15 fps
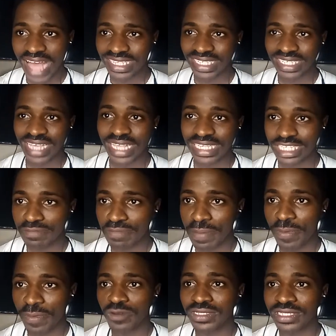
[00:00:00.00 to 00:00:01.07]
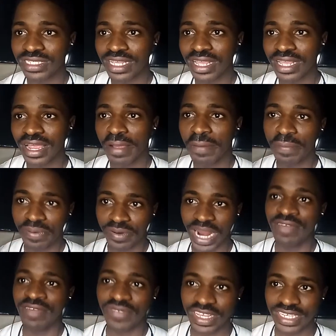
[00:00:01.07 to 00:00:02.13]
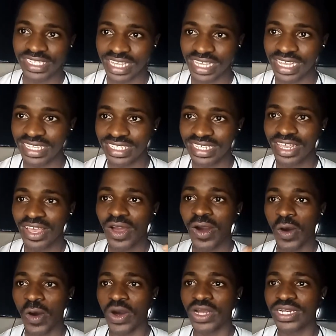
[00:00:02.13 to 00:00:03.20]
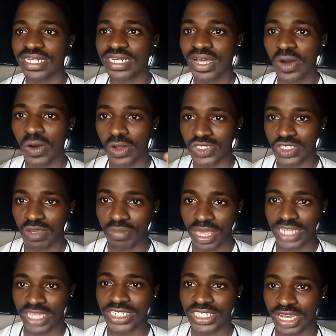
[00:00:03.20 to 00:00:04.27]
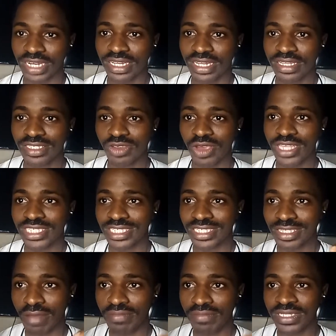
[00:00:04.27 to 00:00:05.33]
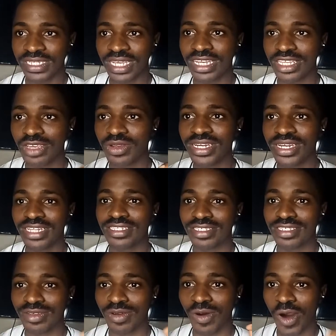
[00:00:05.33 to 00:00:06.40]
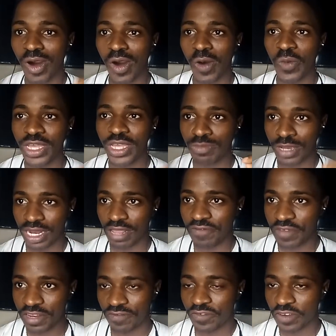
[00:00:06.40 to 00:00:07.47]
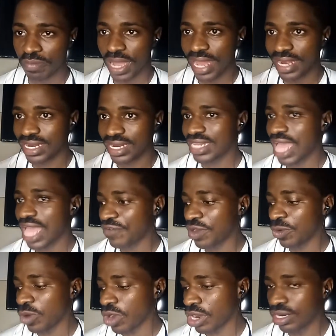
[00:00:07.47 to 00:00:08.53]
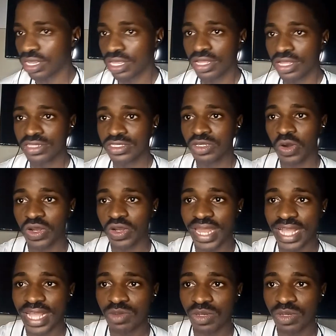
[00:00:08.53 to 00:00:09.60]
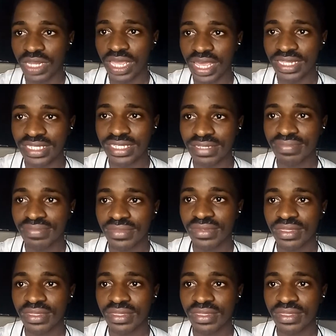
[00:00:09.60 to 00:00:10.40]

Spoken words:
access into people's privacies on automation. So it's something you need to always benefit from. I need everyone to connect with it,